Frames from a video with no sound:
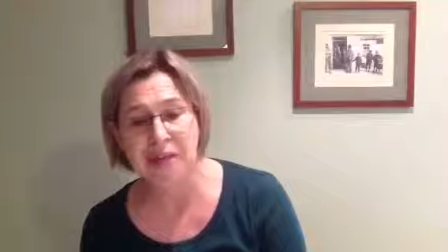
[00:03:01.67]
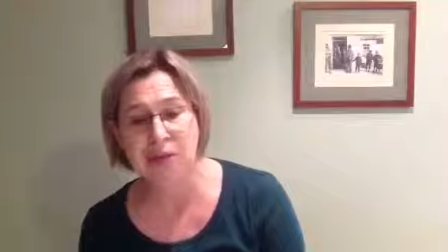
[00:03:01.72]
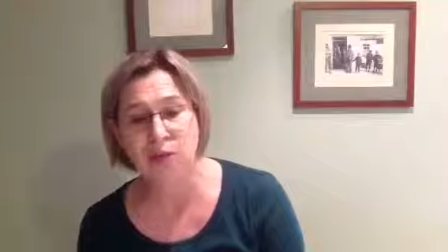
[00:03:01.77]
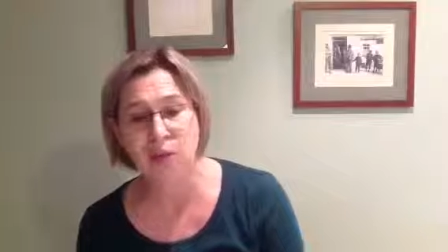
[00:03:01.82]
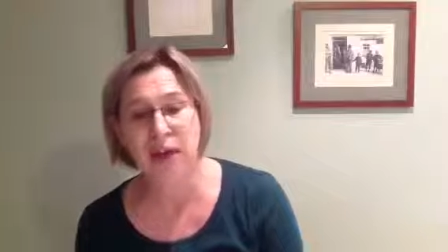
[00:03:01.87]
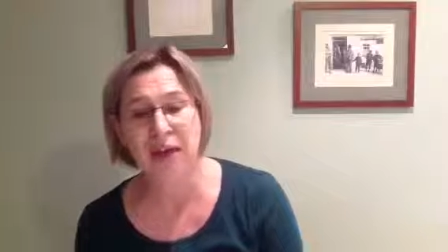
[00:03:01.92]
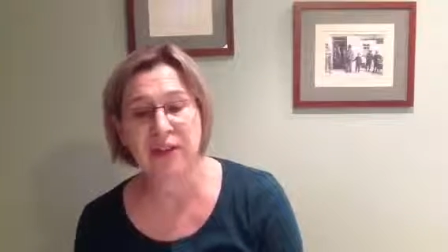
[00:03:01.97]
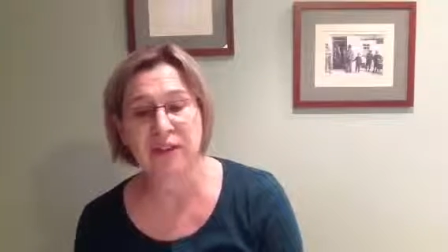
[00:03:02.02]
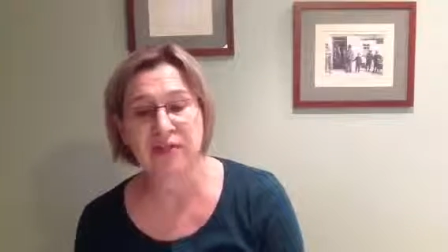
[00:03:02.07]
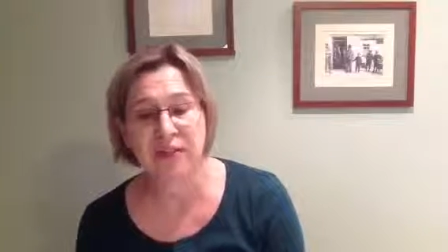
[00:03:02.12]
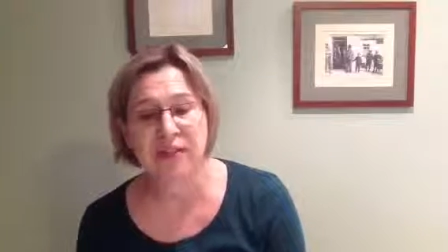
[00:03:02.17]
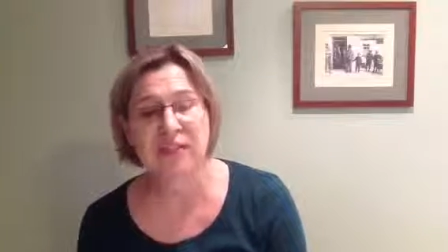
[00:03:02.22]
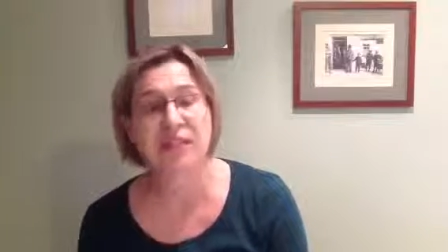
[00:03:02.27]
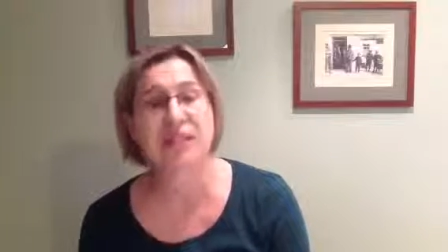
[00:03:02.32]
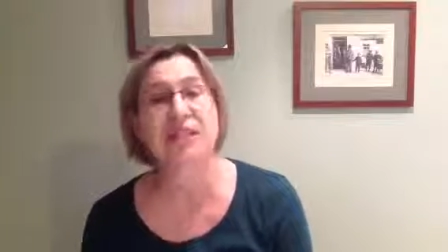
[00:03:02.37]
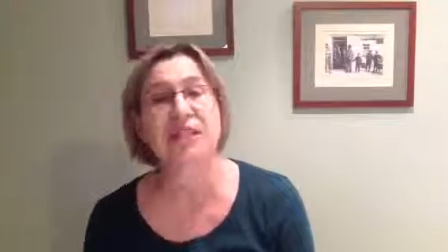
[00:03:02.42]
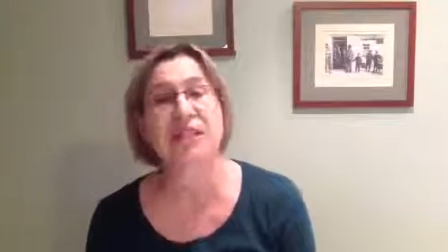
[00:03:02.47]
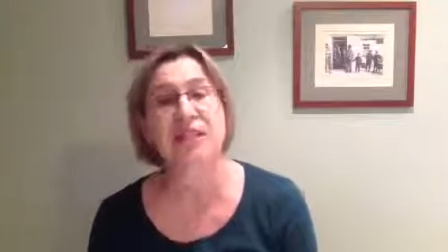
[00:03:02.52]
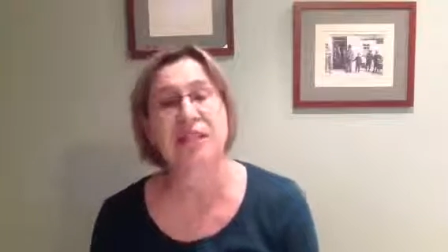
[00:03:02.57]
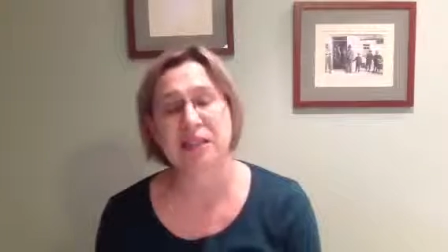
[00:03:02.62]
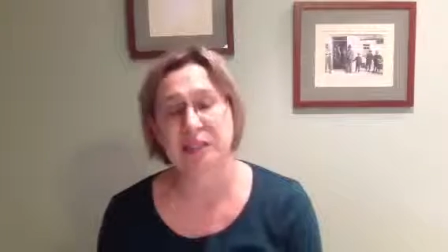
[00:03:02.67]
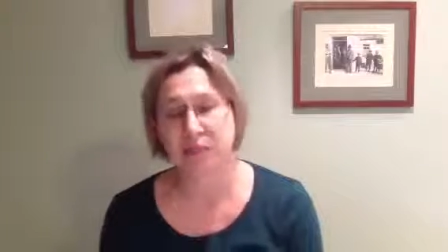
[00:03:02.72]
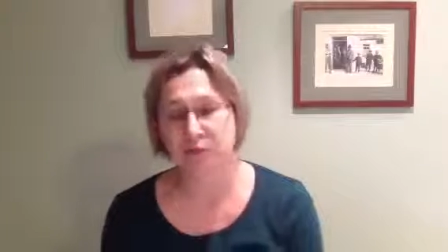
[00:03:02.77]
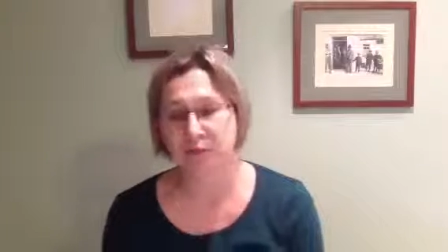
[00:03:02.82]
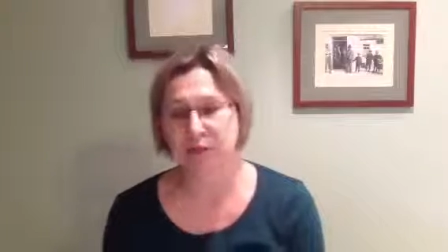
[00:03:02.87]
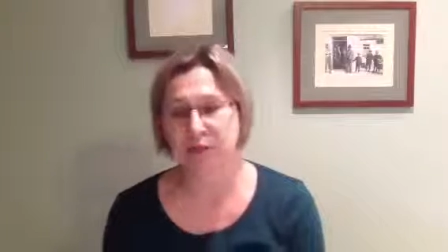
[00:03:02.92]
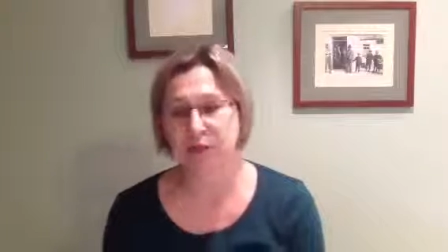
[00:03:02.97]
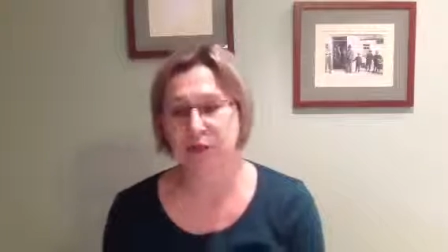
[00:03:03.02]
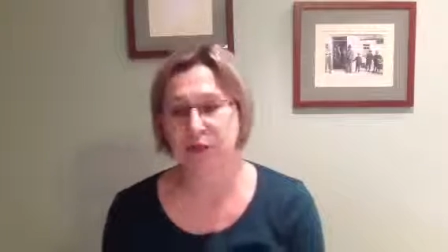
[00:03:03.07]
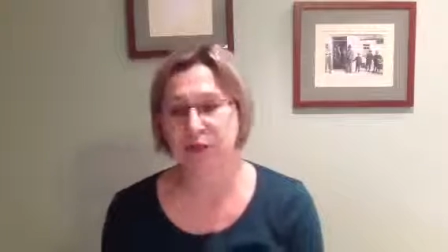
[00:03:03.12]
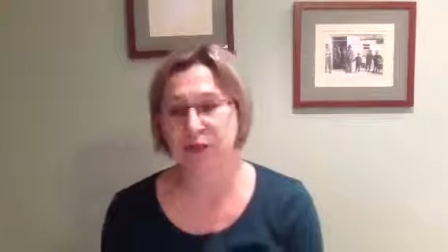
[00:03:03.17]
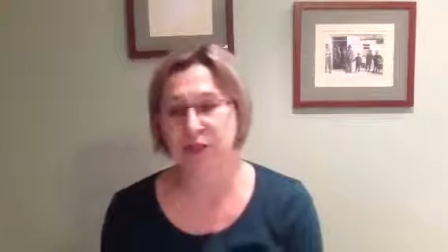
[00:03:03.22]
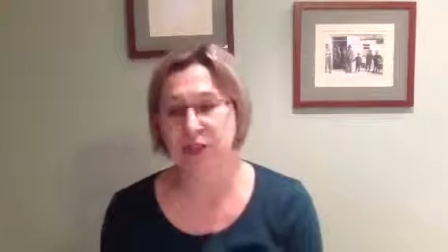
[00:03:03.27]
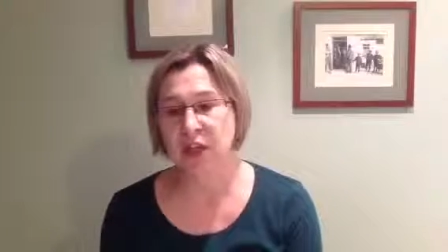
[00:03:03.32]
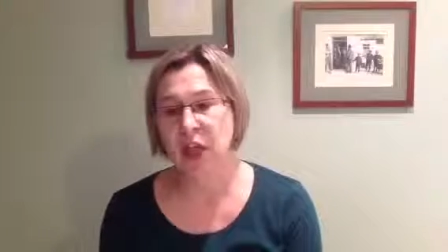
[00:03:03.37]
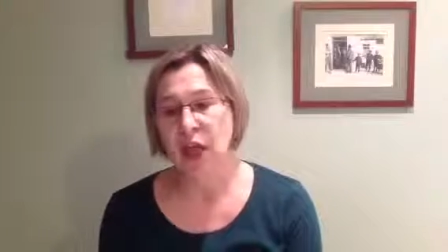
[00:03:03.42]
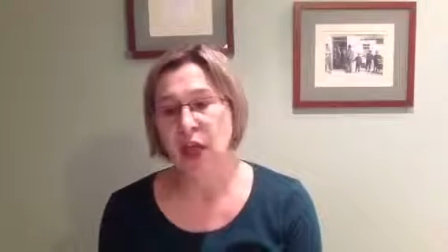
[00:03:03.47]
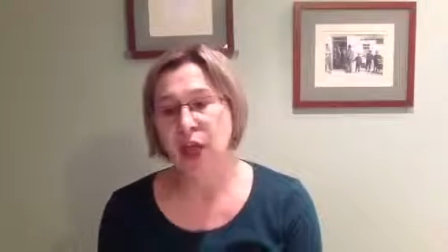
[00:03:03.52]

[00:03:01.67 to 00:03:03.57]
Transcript: as a way of distancing themselves